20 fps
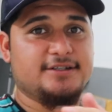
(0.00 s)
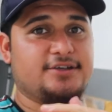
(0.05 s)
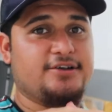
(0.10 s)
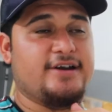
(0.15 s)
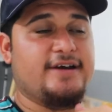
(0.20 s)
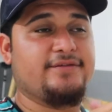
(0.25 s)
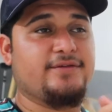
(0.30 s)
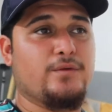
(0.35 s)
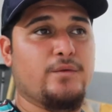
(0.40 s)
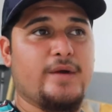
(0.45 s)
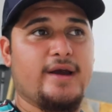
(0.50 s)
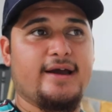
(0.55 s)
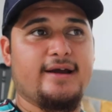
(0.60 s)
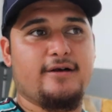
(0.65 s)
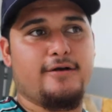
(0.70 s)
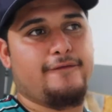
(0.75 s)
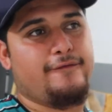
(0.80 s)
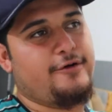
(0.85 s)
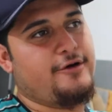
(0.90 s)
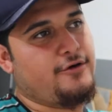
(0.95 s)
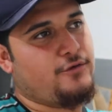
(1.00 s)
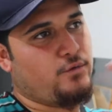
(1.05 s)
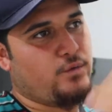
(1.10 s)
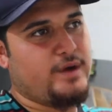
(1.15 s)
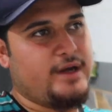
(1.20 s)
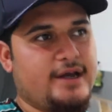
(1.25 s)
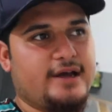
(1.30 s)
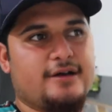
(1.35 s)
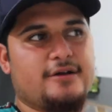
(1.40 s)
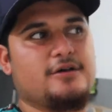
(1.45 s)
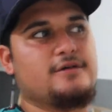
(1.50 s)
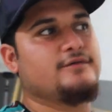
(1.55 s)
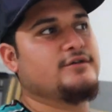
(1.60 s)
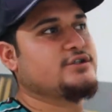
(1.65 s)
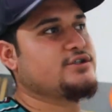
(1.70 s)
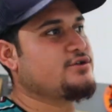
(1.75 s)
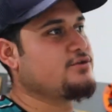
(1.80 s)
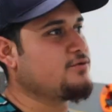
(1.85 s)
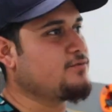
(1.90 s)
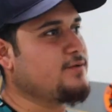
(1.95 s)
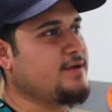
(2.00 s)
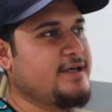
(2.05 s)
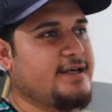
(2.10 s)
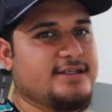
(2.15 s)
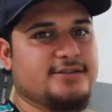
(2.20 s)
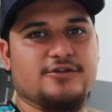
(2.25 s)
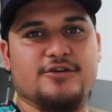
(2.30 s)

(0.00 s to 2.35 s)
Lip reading: so you don't have to wait over a week, over 2 weeks,